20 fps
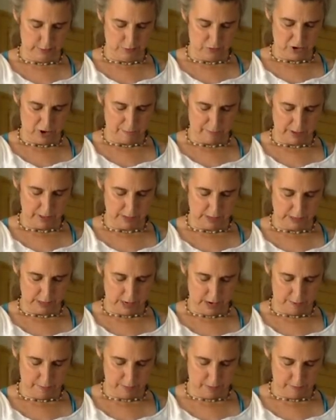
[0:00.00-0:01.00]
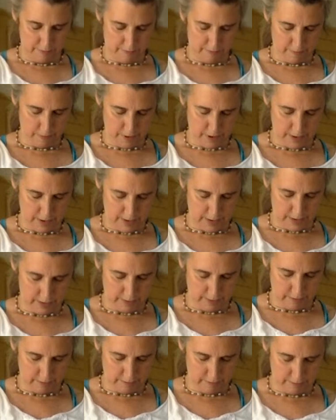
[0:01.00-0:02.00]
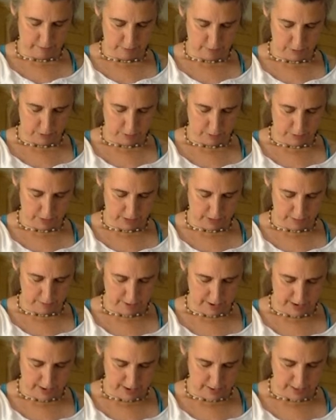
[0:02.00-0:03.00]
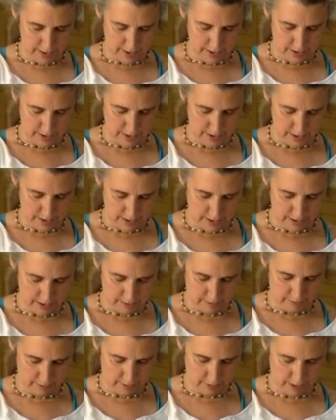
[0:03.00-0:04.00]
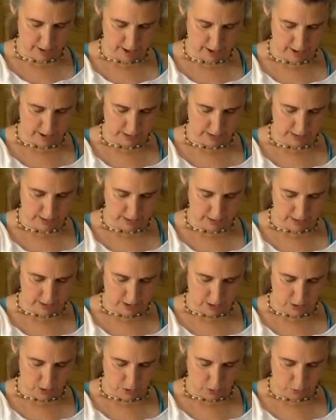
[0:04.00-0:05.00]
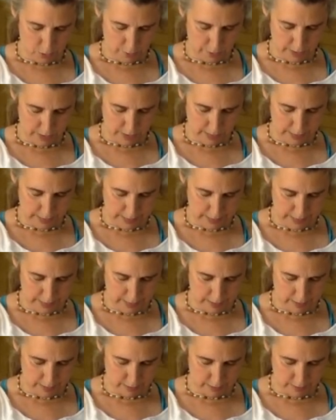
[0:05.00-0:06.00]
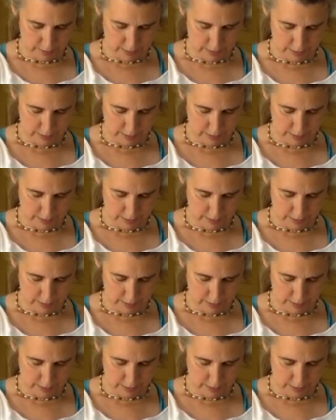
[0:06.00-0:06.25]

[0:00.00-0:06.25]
dropping the top of the forehead down to the floor, opening the back of the neck. Feel that opening down,